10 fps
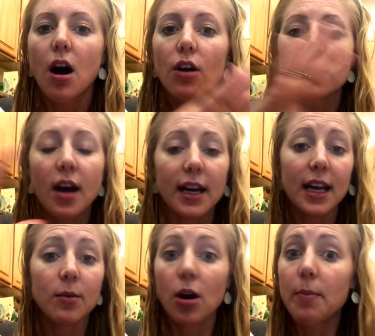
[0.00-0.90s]

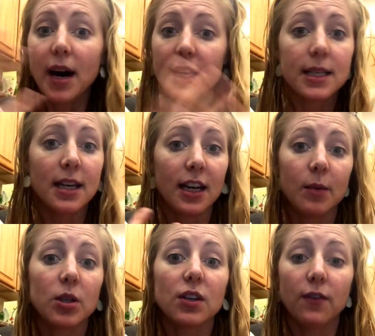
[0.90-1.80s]
our body is not
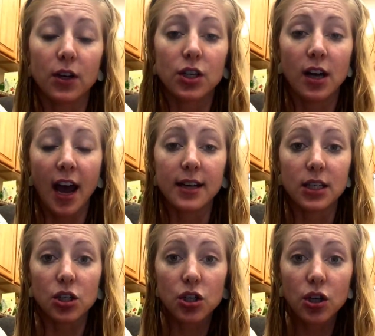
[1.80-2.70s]
able to function as
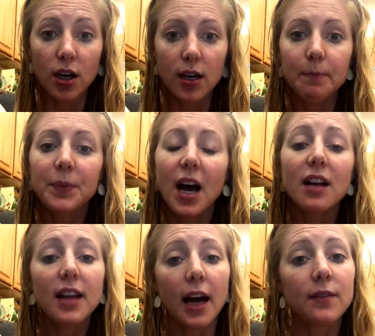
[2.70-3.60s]
it should.
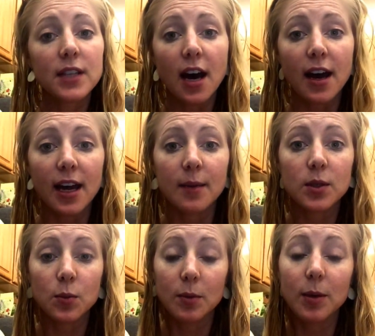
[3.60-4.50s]
A lot of
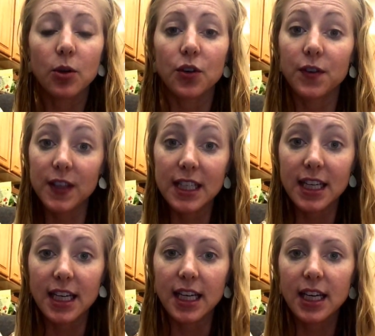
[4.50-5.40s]
times when people are
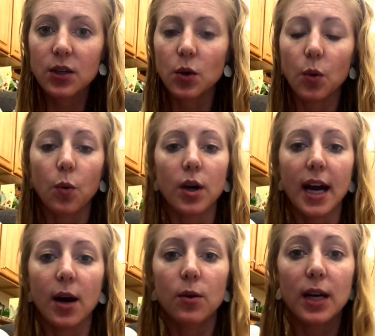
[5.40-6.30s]
fatigued or worn
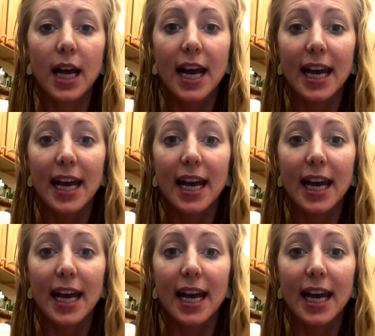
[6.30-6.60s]
out,